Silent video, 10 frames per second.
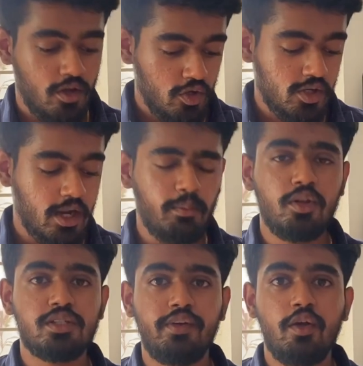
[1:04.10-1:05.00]
You should come
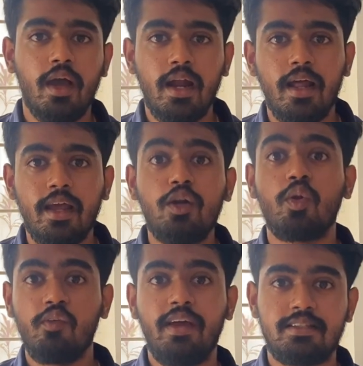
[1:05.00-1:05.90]
to this video again and again to
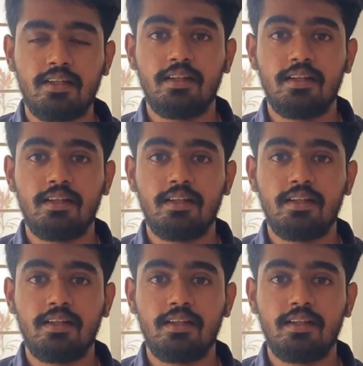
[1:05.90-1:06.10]
revise.